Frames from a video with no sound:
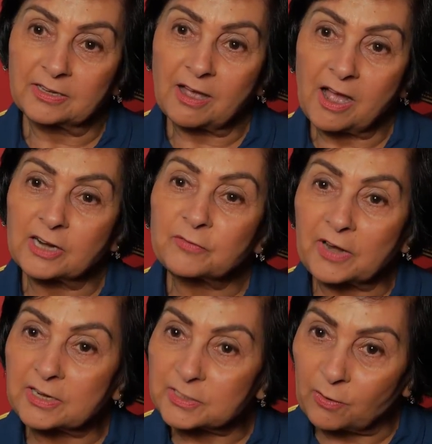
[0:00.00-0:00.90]

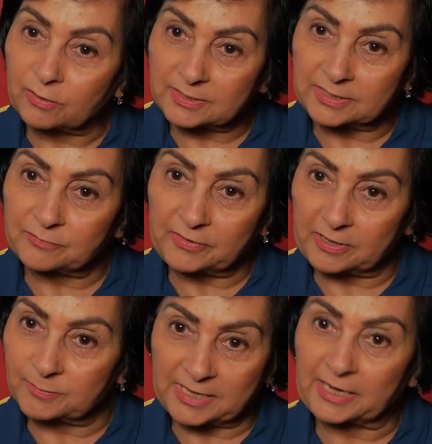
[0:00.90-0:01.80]
heartfelt songs in
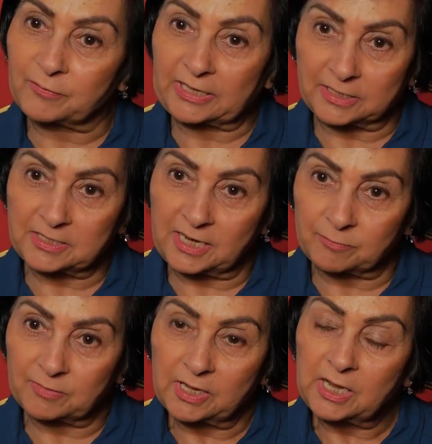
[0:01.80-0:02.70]
films anyway at the time.